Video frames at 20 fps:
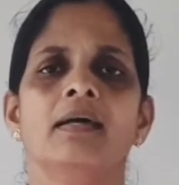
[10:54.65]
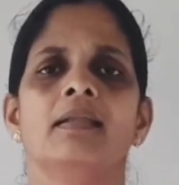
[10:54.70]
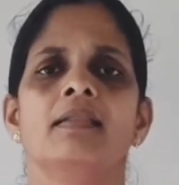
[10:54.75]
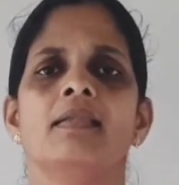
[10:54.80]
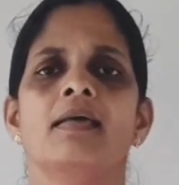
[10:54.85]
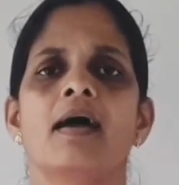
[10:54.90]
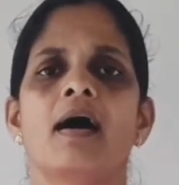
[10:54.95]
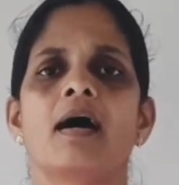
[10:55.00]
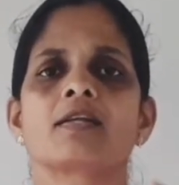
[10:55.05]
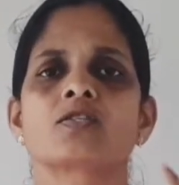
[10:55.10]

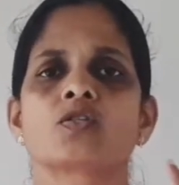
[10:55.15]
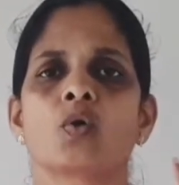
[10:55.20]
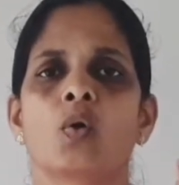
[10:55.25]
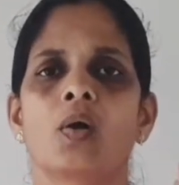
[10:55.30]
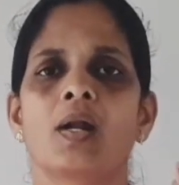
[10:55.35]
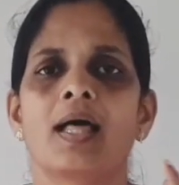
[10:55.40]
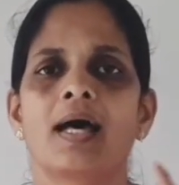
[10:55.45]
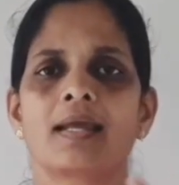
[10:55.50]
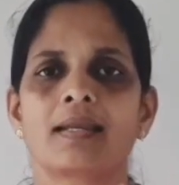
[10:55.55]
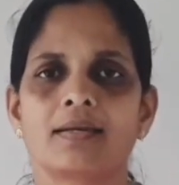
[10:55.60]
they are
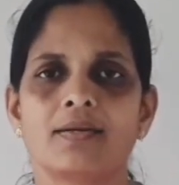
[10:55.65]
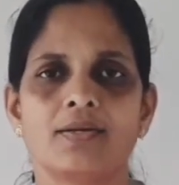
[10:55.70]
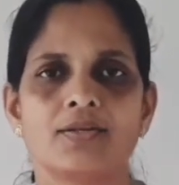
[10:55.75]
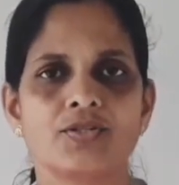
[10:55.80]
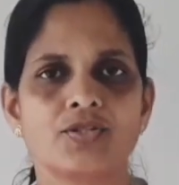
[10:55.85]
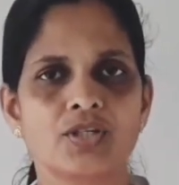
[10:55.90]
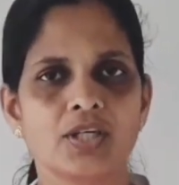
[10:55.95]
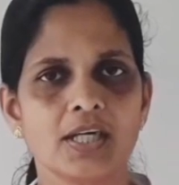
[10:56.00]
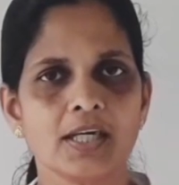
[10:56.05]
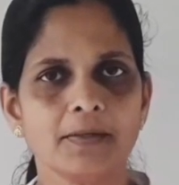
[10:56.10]
solar
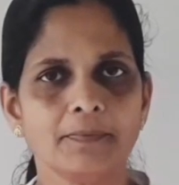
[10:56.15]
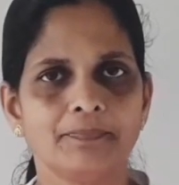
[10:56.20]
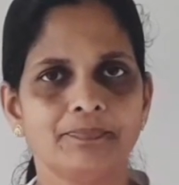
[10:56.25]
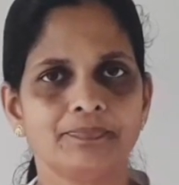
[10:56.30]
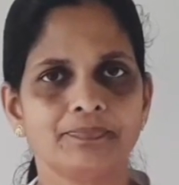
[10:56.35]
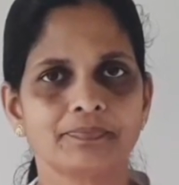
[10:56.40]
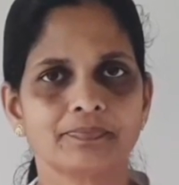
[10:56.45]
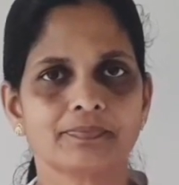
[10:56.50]
energy,